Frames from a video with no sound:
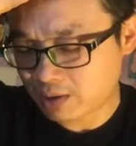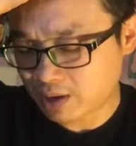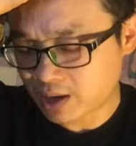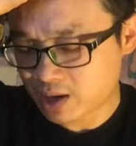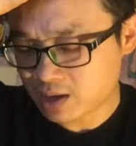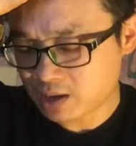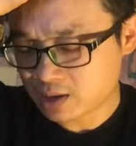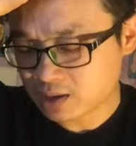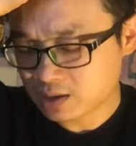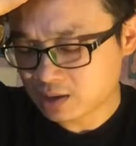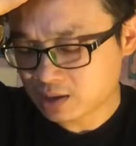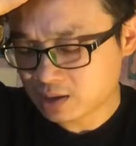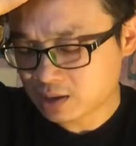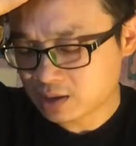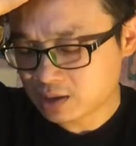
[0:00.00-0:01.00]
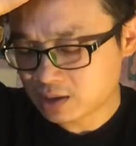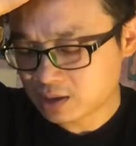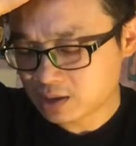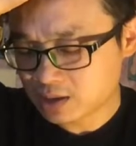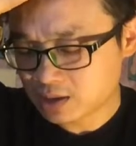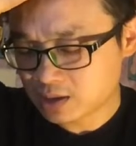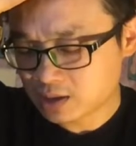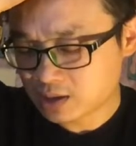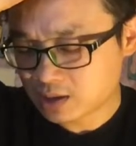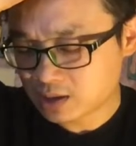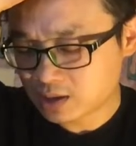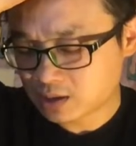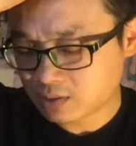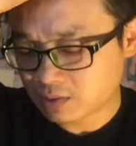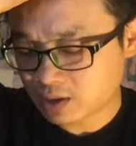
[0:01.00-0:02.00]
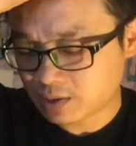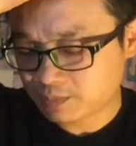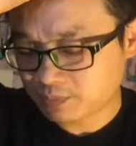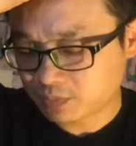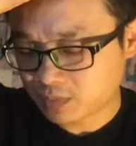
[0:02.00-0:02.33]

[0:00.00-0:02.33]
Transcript: Okay, right.